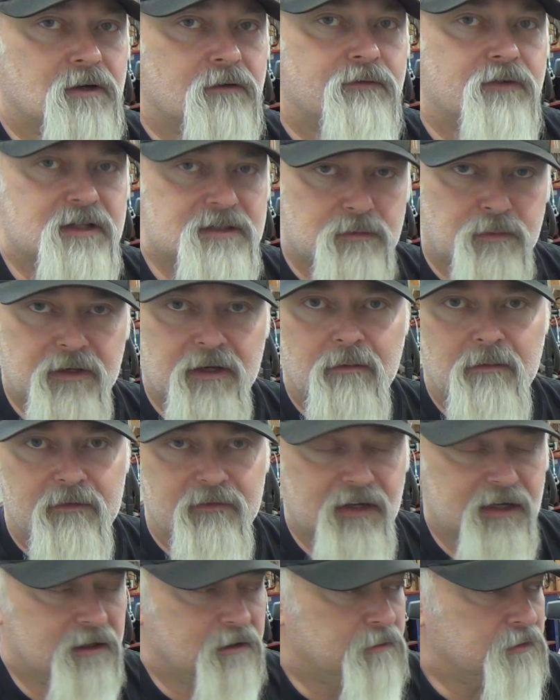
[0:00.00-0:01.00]
funds become
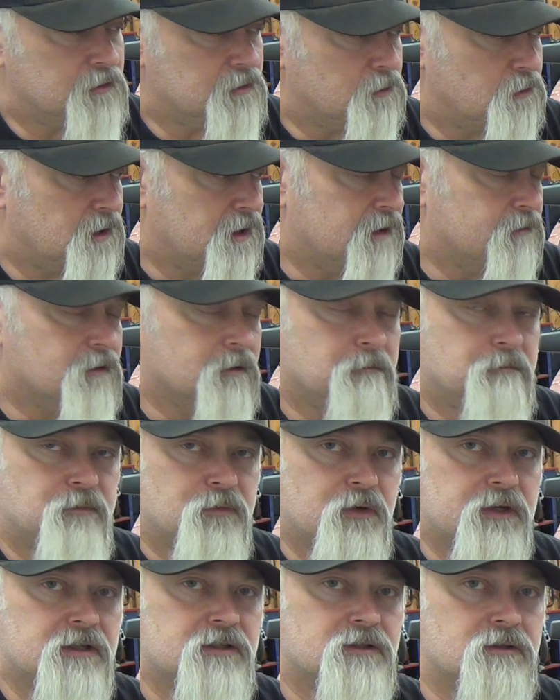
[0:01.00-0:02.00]
available or whatever.
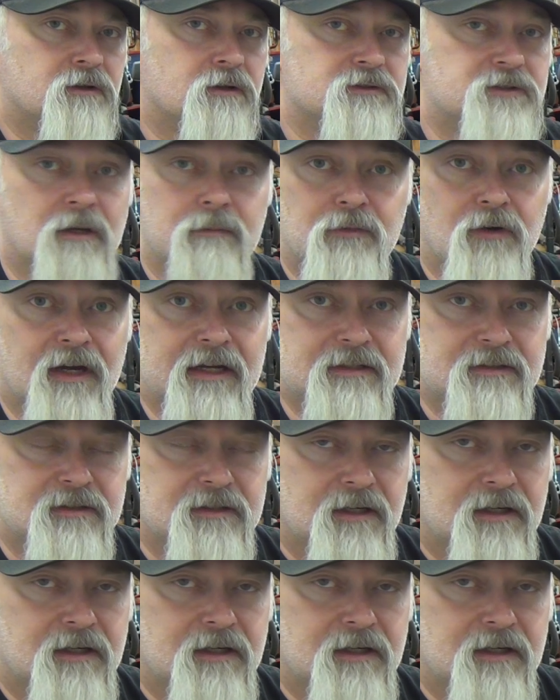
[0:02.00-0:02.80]
We can do those upgrades.